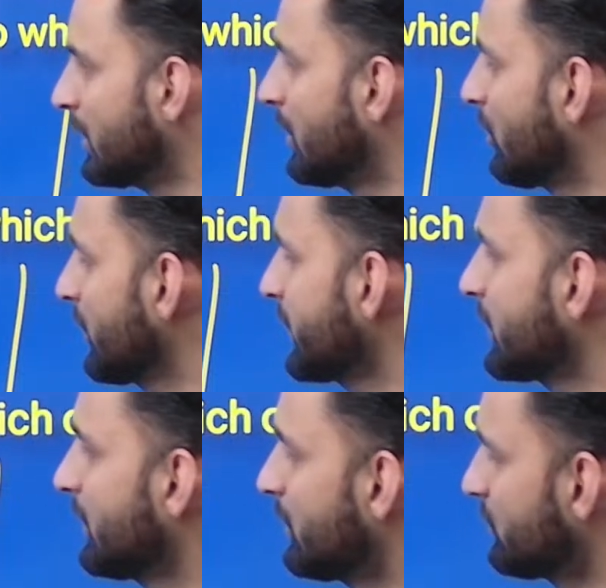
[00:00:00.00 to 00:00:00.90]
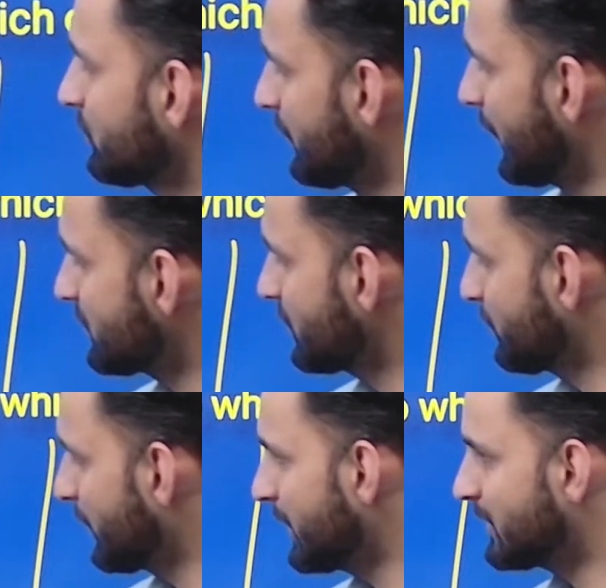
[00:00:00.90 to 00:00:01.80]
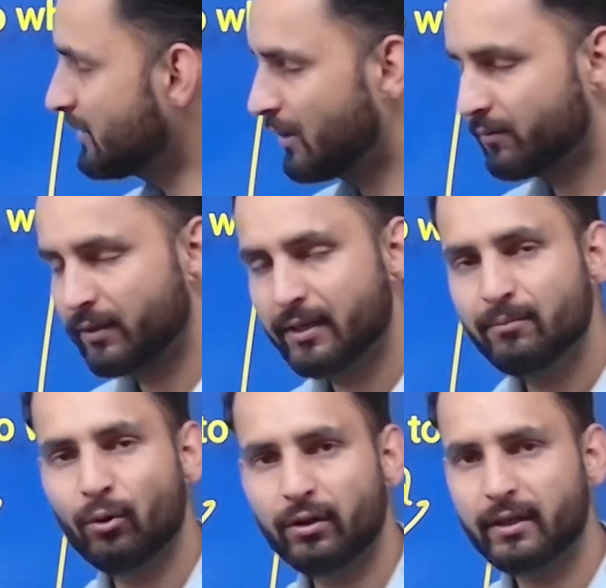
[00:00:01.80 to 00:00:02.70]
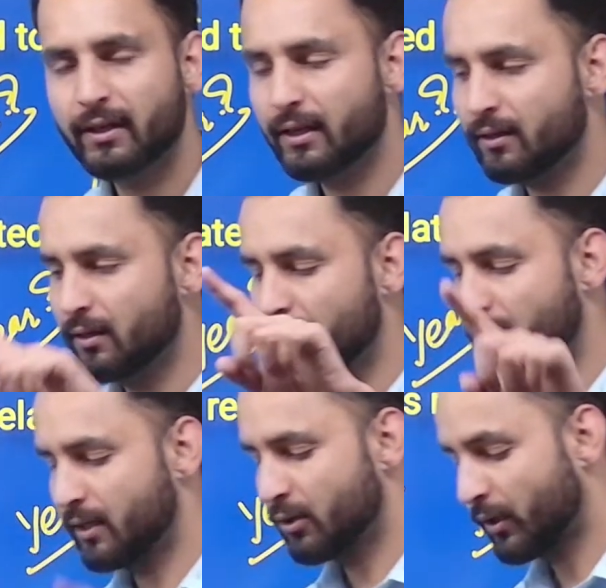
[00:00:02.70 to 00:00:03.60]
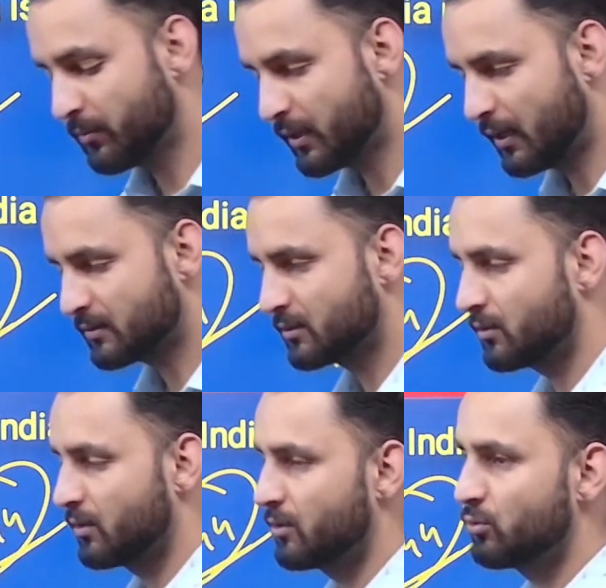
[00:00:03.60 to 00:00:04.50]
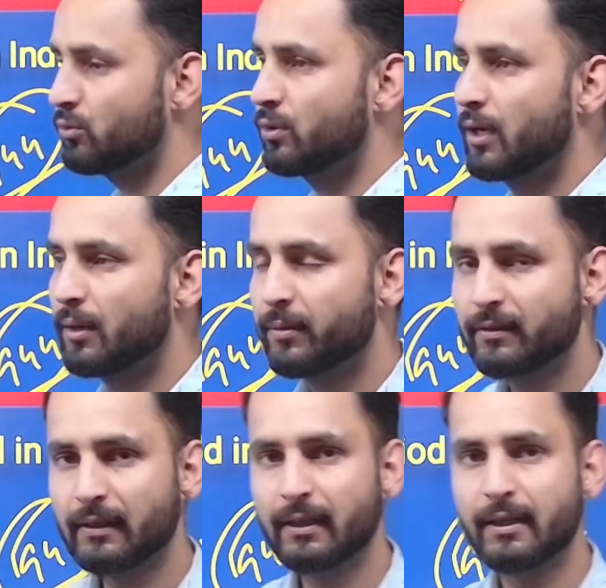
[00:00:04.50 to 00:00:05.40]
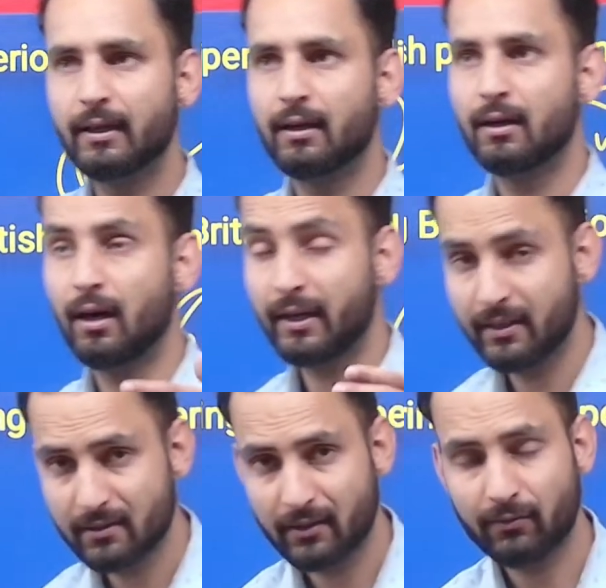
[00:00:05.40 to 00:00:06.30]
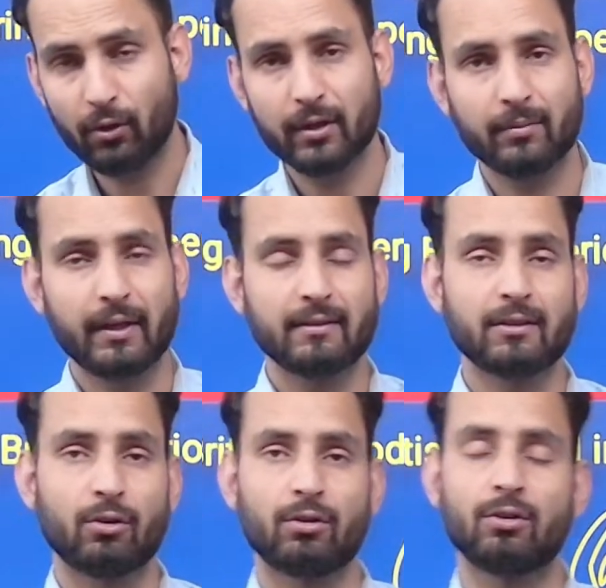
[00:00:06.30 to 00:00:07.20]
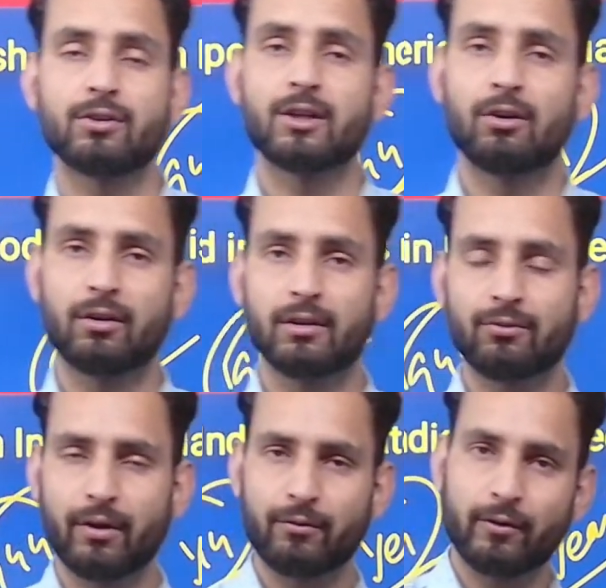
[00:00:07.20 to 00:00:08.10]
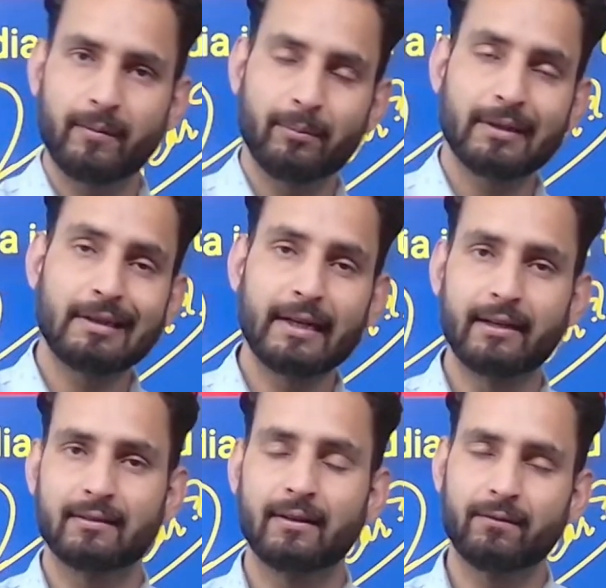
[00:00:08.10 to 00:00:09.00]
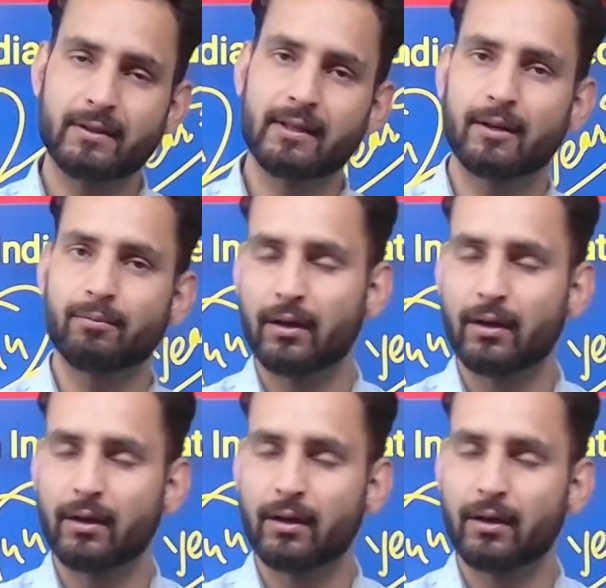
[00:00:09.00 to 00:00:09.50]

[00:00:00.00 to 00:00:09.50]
All right. So Sergeant Plan, these are very important, and you can be asked to basically arrange these following plans in the chronological order. So we have to remember the dates in which they are